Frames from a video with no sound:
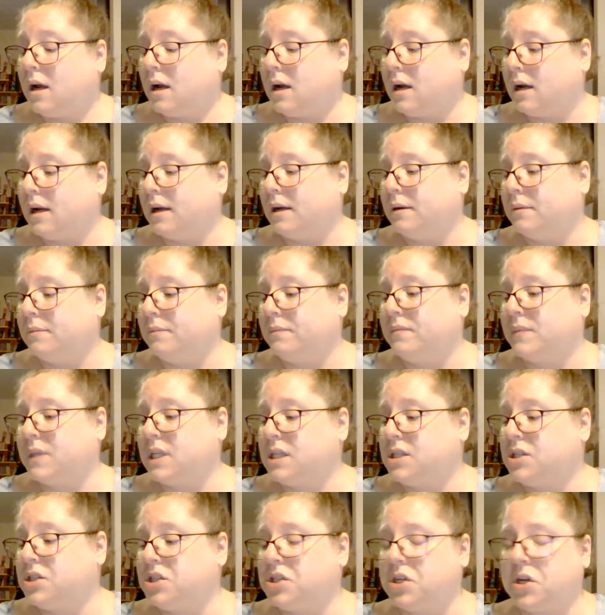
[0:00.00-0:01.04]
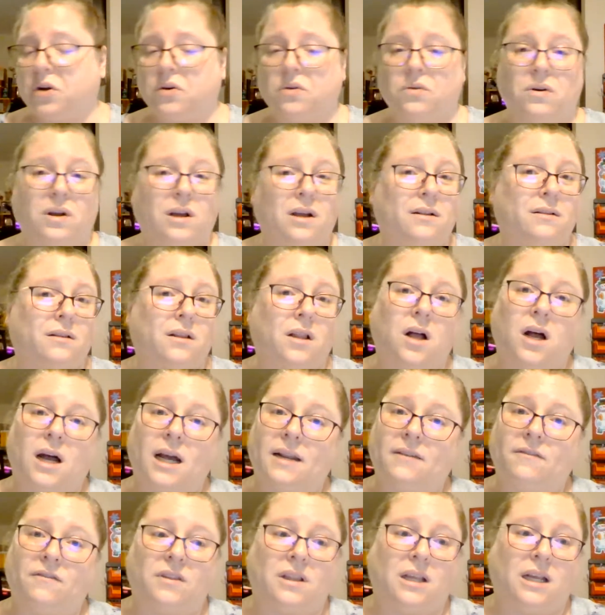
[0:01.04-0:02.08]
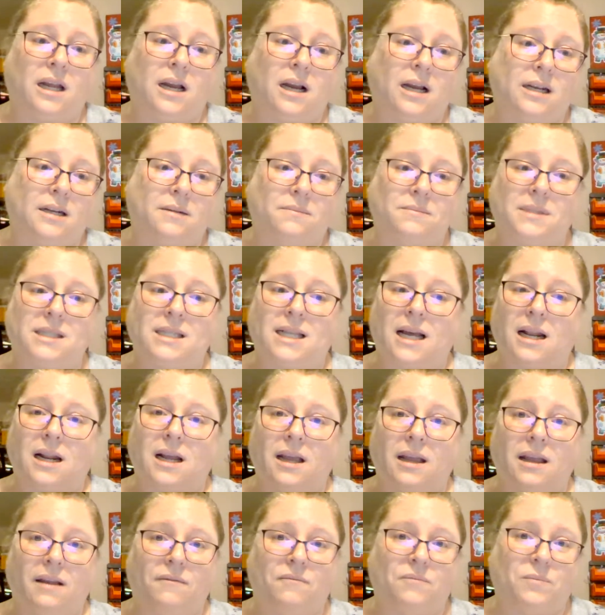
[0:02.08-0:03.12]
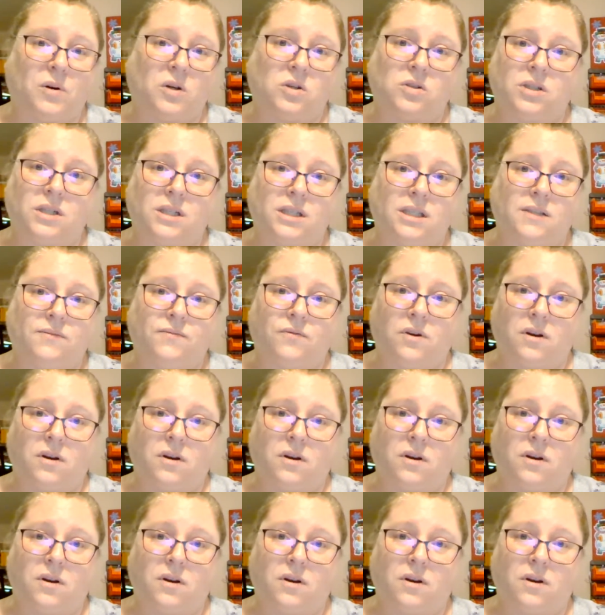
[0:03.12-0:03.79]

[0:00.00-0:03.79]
So a lot of the items that I have purchased